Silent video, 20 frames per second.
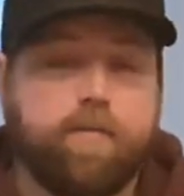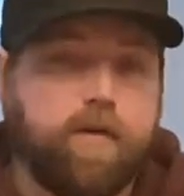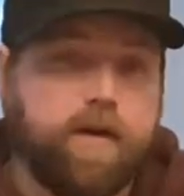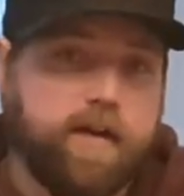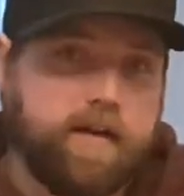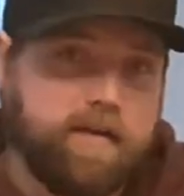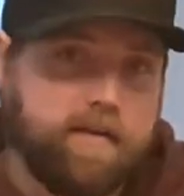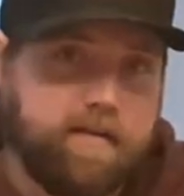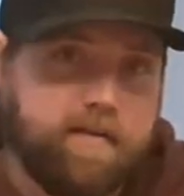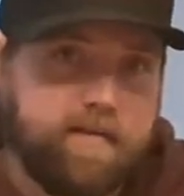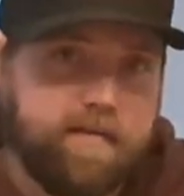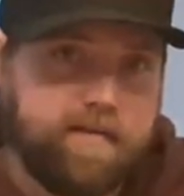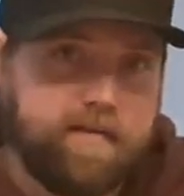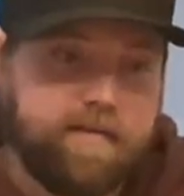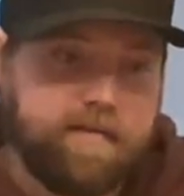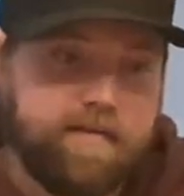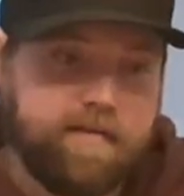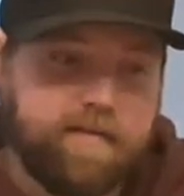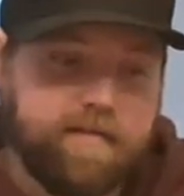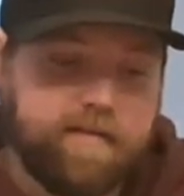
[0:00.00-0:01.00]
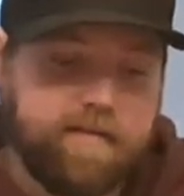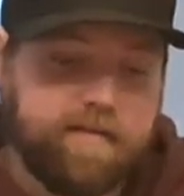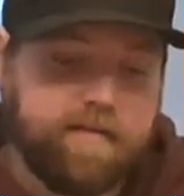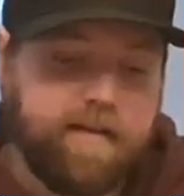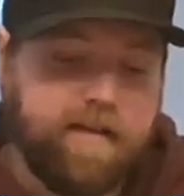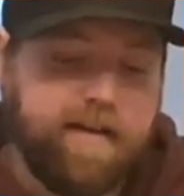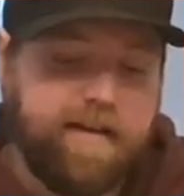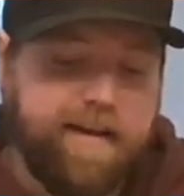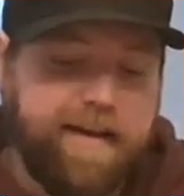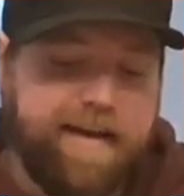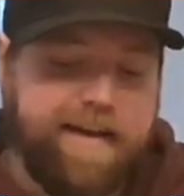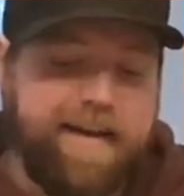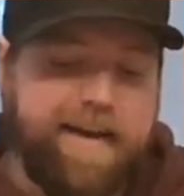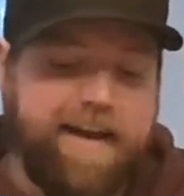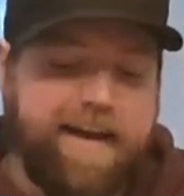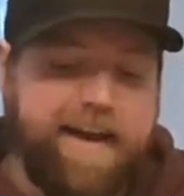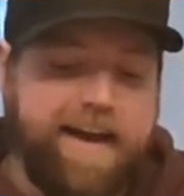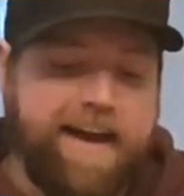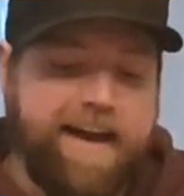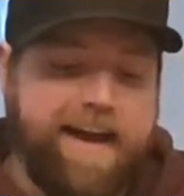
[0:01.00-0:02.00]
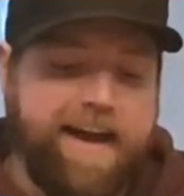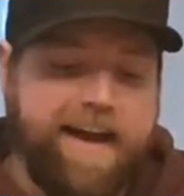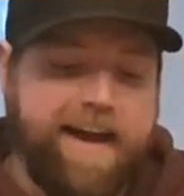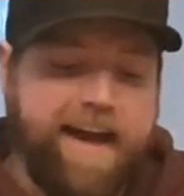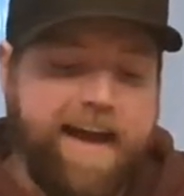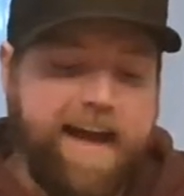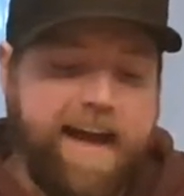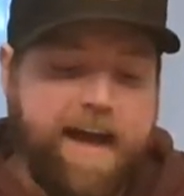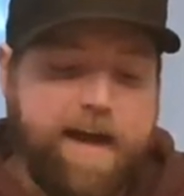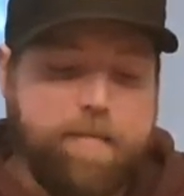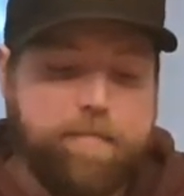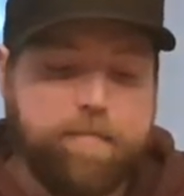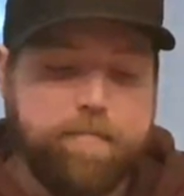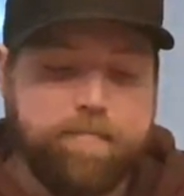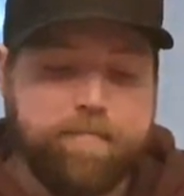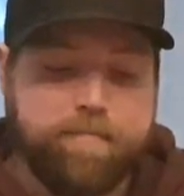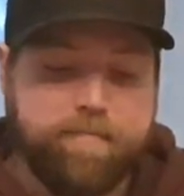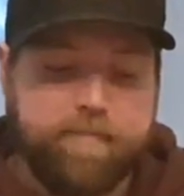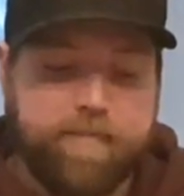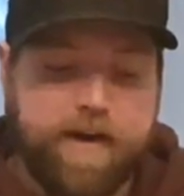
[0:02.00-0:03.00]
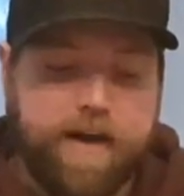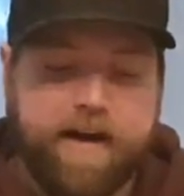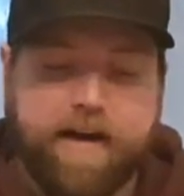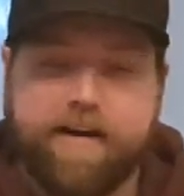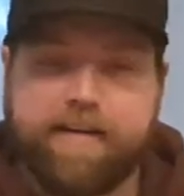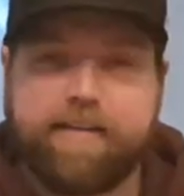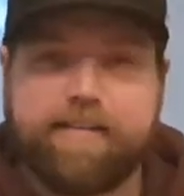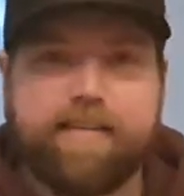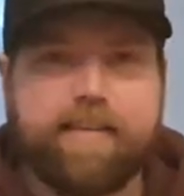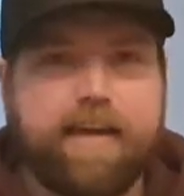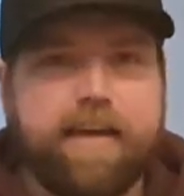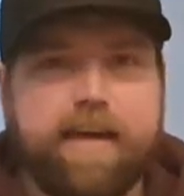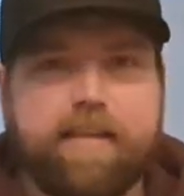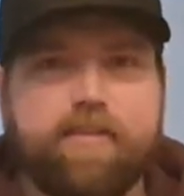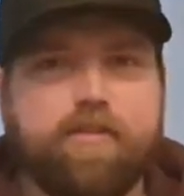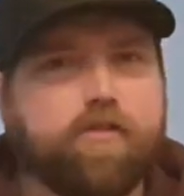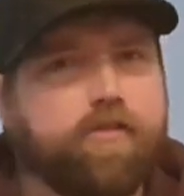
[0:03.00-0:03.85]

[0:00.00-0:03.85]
and it'll help him w when he sets up a new goldfish tank.